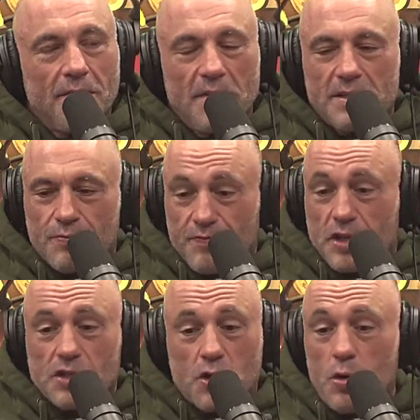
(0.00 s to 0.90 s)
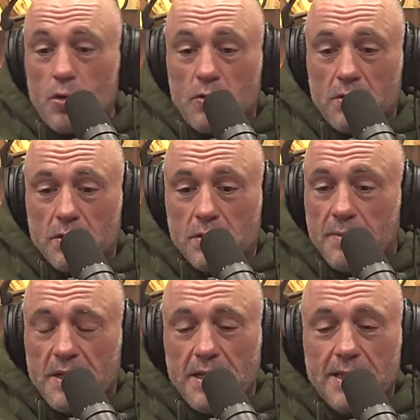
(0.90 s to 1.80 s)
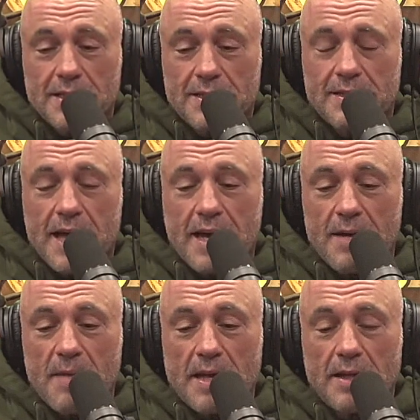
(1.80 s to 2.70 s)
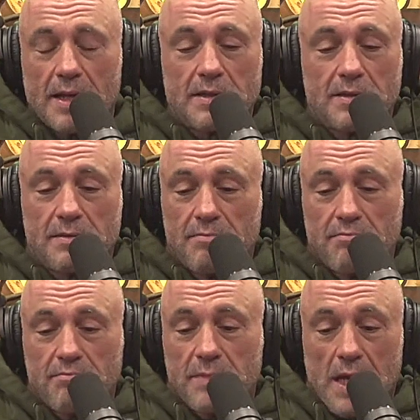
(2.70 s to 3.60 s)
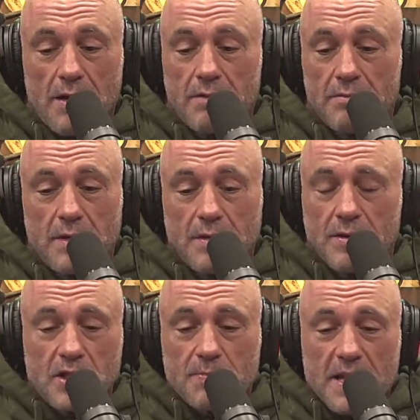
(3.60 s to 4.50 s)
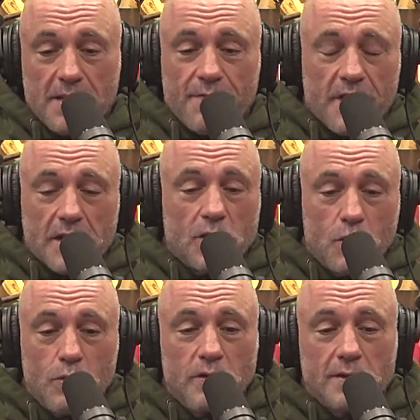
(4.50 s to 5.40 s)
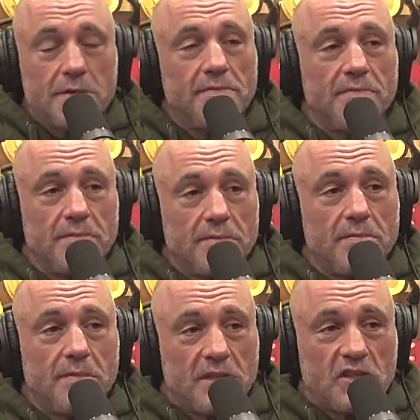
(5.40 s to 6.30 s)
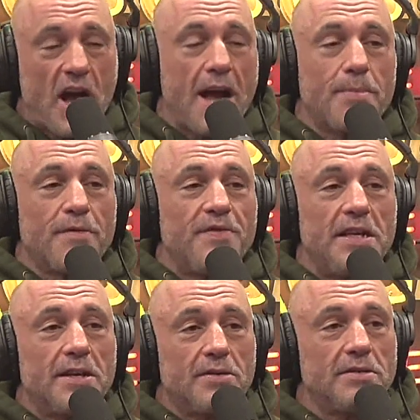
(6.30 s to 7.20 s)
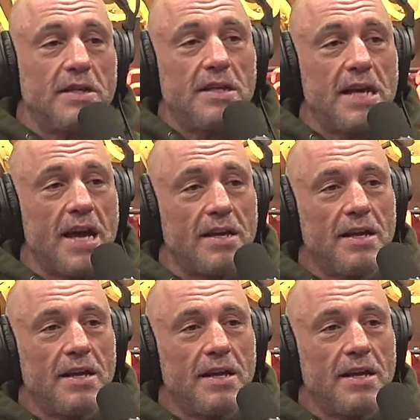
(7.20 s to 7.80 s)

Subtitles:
It's just cool. I mean, he just decided to make it like it's, just make the fucking coolest cyber vehicle that he can.